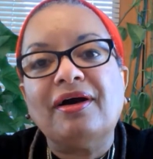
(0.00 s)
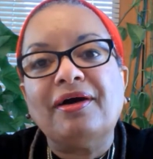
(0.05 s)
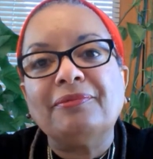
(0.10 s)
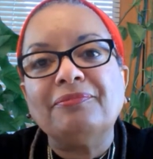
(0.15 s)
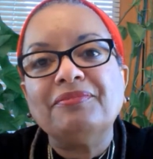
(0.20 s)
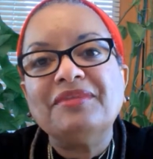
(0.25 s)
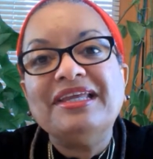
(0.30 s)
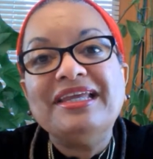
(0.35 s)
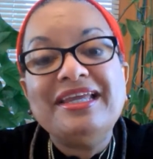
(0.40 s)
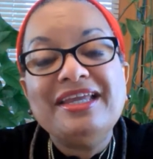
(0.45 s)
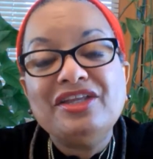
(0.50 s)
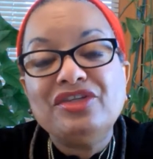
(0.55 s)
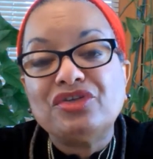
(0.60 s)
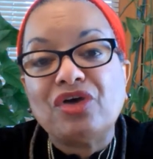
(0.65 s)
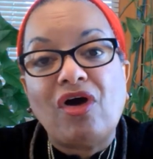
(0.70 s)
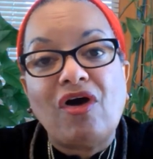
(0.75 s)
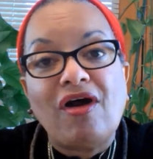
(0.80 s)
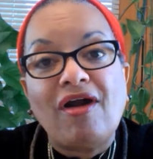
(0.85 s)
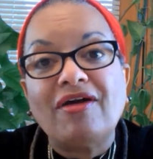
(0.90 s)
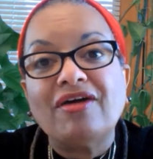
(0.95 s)
needs
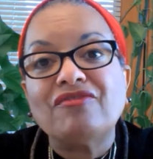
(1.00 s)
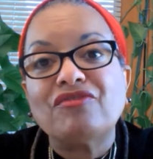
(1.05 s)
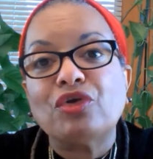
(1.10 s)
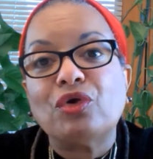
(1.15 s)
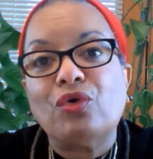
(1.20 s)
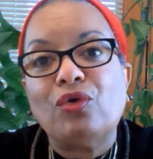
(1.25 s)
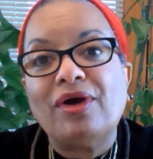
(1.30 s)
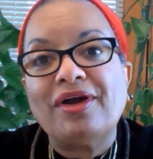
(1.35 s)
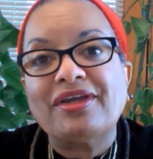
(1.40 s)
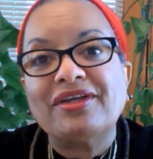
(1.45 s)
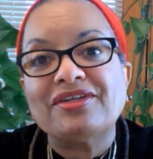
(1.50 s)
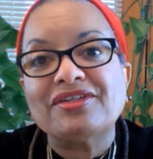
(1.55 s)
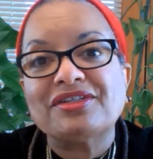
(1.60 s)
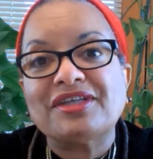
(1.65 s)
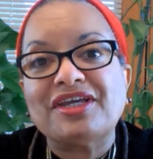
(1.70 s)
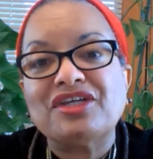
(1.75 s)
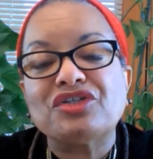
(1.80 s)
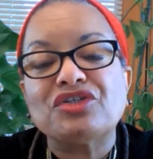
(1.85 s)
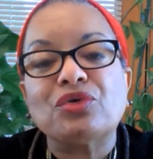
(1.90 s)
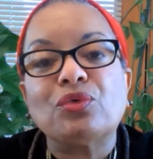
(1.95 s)
are of your
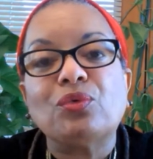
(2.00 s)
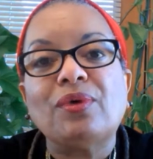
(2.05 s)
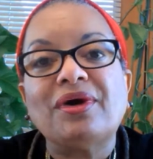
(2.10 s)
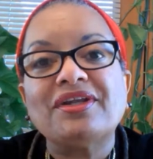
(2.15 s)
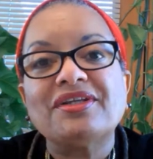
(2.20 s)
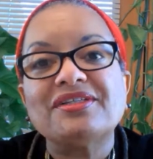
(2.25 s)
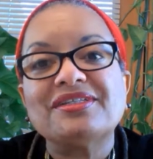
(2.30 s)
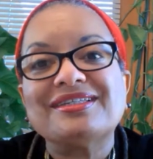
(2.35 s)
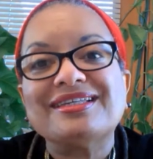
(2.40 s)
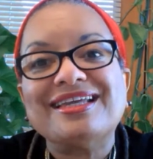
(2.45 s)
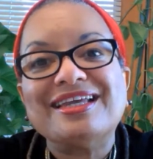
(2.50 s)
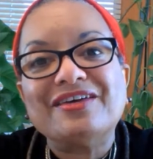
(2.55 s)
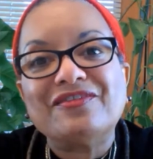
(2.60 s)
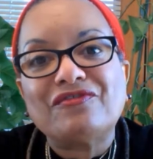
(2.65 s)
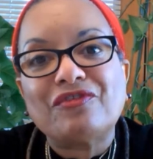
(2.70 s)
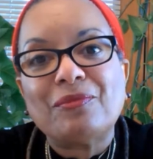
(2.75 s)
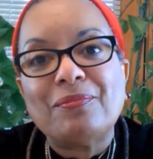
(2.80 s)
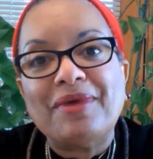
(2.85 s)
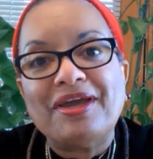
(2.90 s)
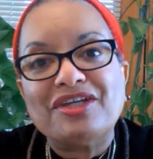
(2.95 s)
organization, what is the
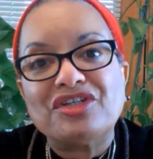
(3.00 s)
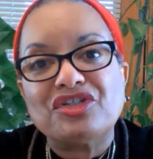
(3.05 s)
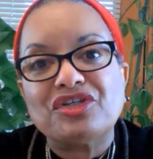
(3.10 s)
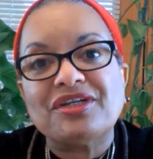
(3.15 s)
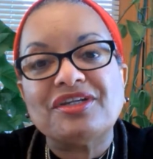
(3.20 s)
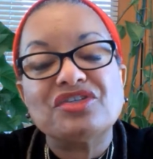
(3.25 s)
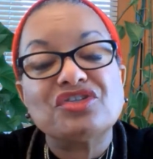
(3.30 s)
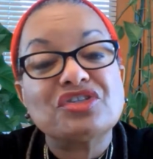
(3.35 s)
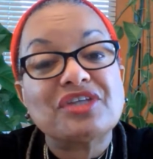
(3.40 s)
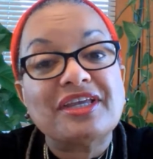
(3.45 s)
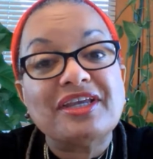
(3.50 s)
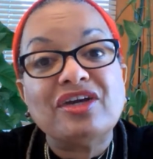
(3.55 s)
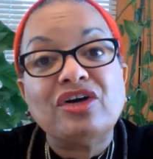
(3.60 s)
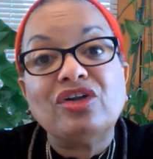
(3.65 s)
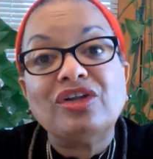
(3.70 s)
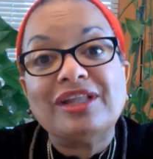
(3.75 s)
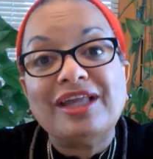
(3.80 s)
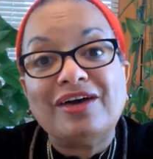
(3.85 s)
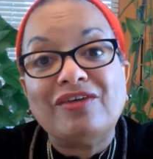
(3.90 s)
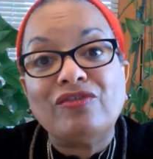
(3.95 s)
information and
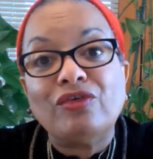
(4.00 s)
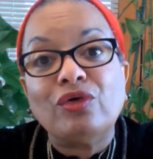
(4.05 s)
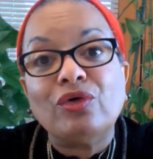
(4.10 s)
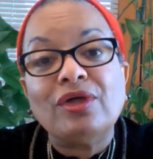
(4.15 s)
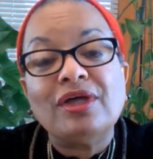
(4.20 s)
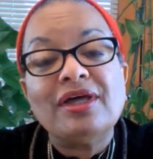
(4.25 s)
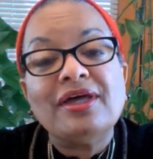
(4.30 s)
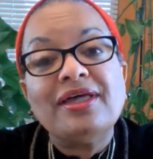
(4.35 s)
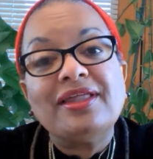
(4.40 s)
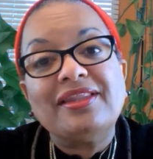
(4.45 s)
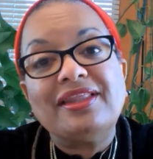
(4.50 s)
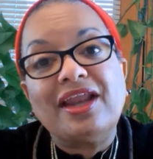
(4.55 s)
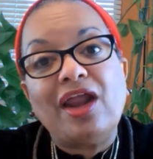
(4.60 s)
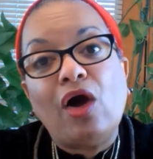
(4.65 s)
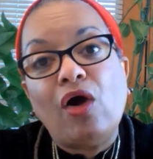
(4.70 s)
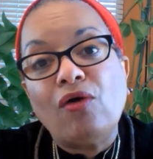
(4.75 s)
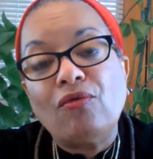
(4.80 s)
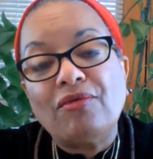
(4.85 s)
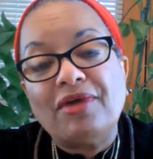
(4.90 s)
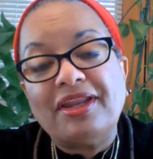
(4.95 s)
skill level that
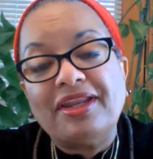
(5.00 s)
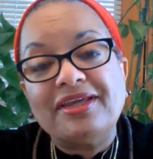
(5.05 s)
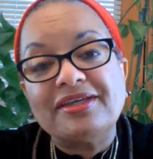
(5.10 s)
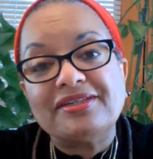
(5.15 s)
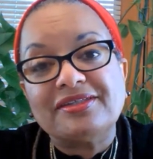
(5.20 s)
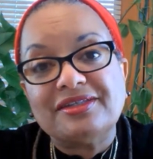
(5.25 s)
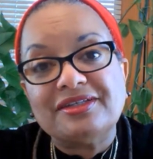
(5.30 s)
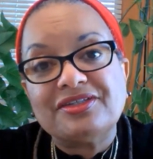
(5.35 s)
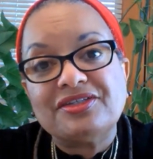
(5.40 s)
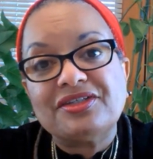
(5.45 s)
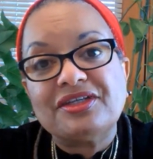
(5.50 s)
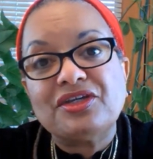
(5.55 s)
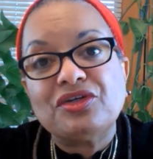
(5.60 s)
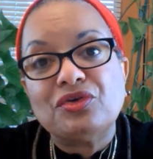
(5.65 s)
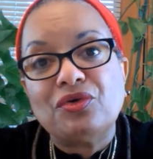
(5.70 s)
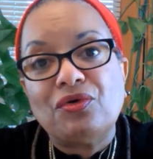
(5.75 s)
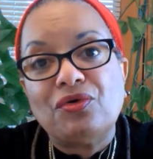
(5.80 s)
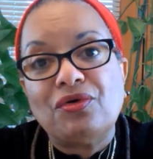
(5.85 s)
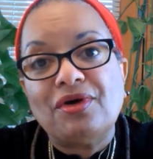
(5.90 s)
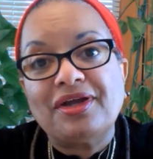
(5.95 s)
already exists in
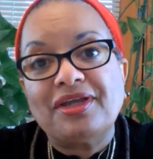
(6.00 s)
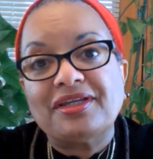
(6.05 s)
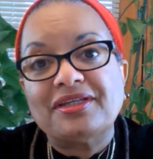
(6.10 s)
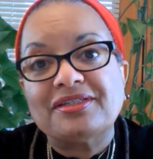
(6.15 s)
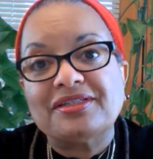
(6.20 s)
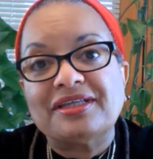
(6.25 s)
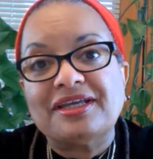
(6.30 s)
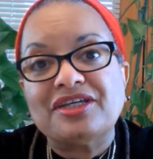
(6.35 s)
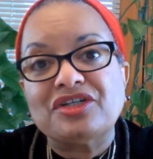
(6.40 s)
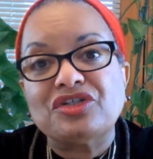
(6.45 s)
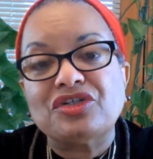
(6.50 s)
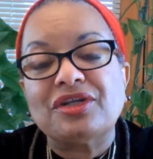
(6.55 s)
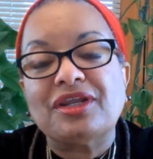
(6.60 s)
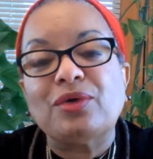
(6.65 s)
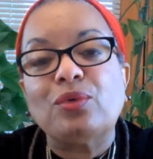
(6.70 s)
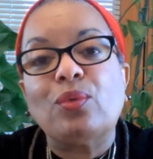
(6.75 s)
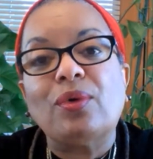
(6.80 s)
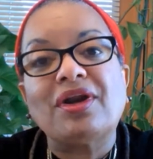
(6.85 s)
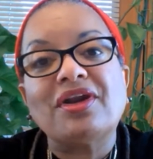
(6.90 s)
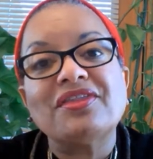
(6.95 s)
your organization,
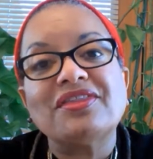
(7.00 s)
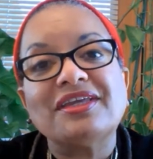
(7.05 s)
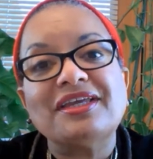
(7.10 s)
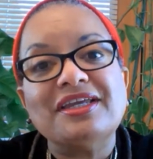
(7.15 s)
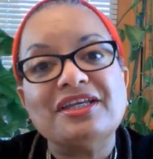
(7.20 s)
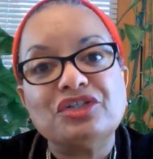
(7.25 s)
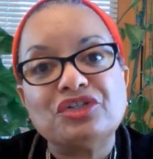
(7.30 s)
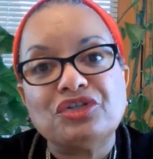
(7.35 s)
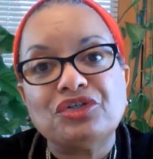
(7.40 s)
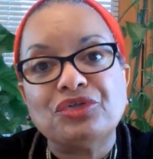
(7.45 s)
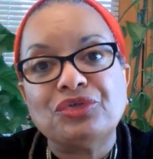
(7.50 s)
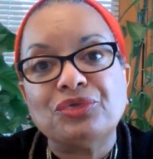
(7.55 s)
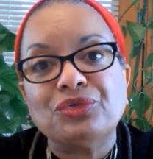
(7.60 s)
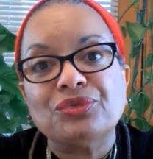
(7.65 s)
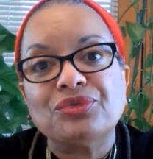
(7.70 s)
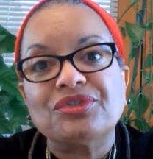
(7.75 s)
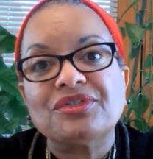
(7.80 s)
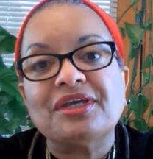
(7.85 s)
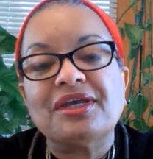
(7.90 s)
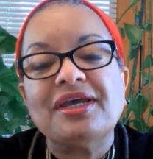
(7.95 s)
and what are the
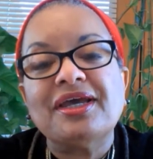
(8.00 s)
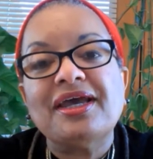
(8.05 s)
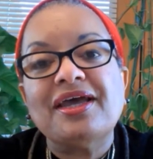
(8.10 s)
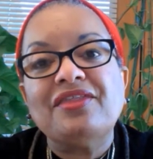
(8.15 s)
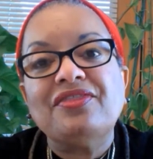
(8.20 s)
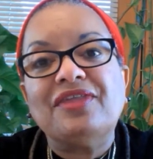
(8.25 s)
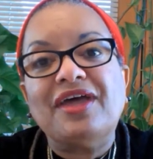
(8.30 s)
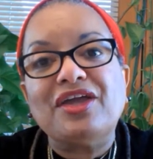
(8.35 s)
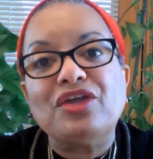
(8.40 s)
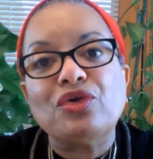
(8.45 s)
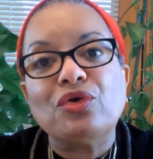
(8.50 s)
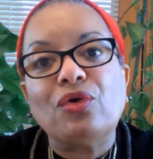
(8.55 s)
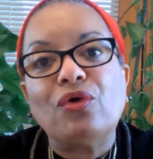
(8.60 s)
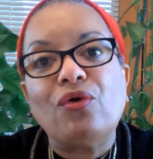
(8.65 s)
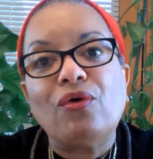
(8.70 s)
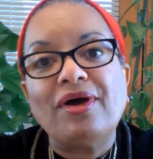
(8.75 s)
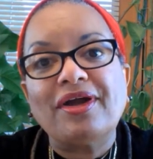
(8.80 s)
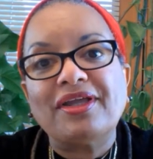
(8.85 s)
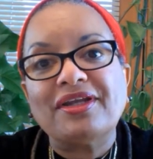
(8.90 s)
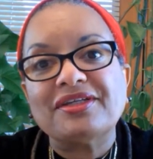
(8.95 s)
issues that your
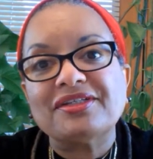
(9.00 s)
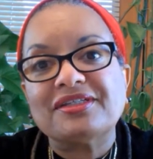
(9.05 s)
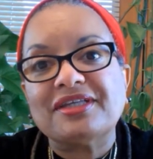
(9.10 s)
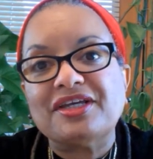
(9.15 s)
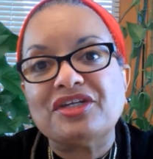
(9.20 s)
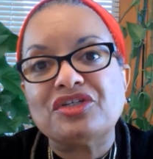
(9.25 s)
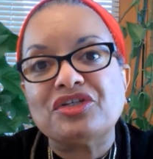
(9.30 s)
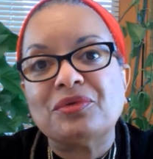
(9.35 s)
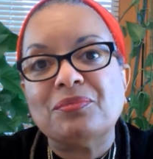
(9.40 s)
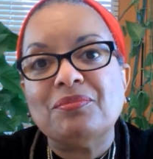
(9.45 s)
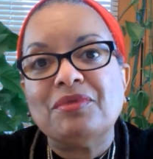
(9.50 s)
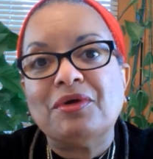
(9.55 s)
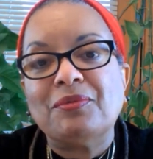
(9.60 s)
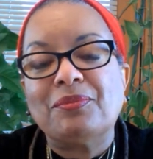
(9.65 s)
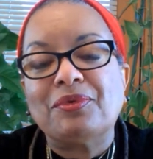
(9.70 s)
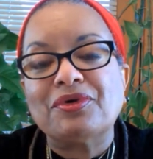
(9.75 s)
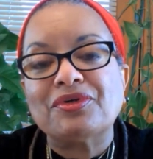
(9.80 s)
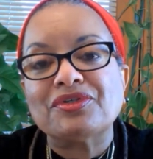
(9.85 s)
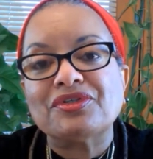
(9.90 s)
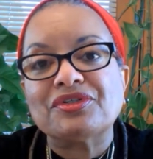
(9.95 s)
organization
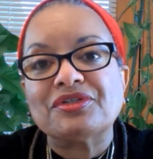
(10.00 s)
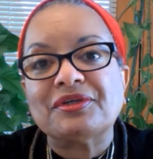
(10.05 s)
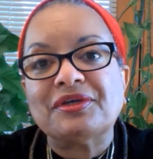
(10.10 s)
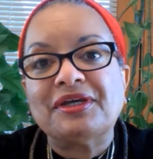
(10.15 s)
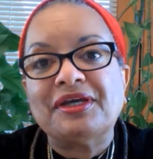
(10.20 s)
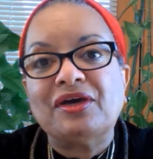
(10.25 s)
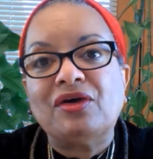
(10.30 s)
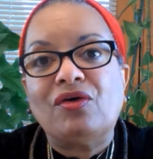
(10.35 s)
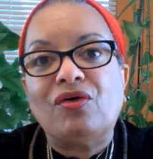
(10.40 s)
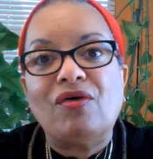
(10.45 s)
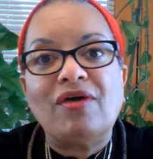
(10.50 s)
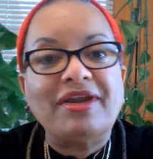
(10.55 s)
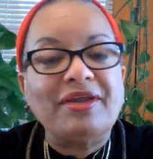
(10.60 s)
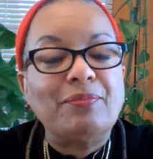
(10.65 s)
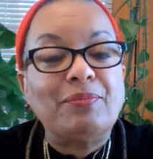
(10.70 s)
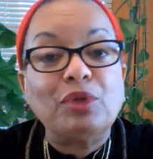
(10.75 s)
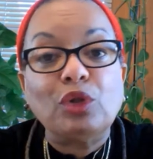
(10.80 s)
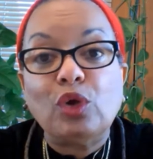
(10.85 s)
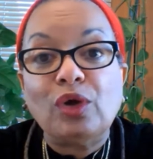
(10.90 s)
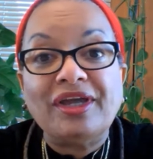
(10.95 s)
members or
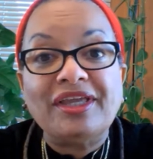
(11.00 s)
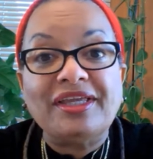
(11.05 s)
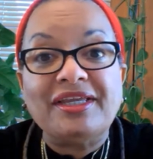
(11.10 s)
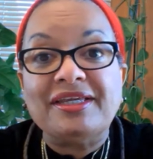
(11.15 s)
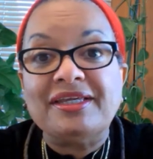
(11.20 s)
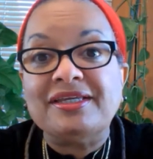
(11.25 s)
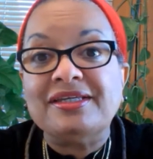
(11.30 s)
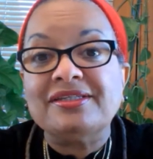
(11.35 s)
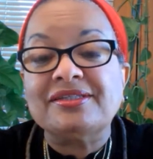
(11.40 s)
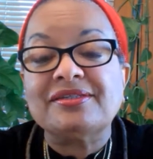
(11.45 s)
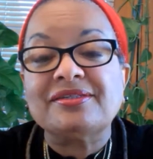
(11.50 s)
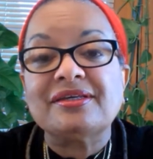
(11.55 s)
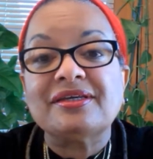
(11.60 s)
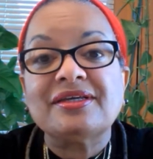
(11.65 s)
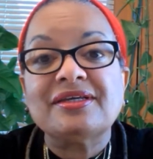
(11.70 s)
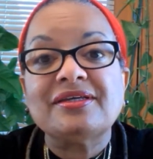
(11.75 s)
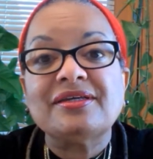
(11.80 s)
employees